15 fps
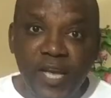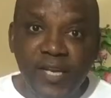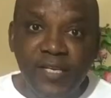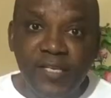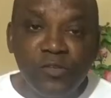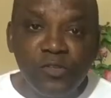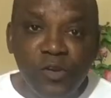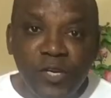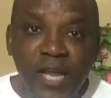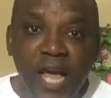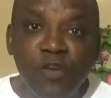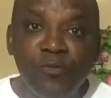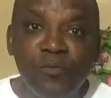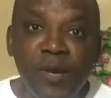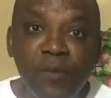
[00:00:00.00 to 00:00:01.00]
end so
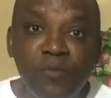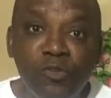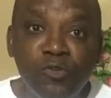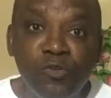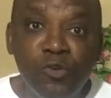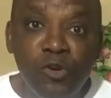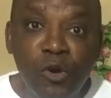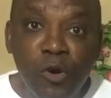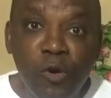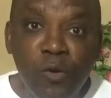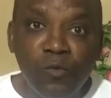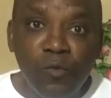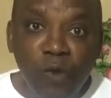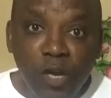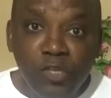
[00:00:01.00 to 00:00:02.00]
that you'll be able to
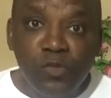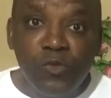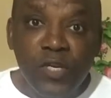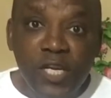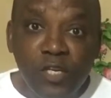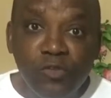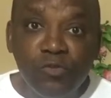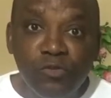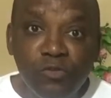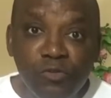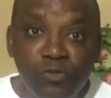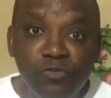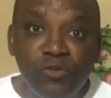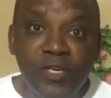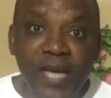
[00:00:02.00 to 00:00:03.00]
know what you need to
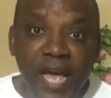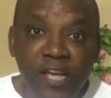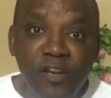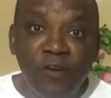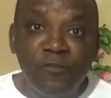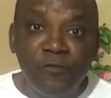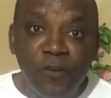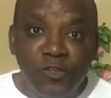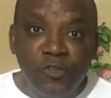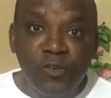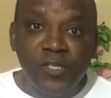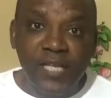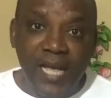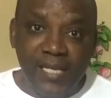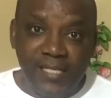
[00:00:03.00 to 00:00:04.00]
do to get your
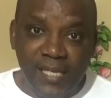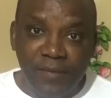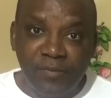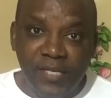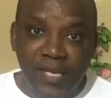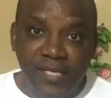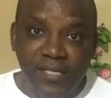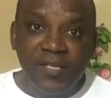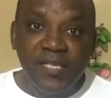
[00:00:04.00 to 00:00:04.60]
photos accepted,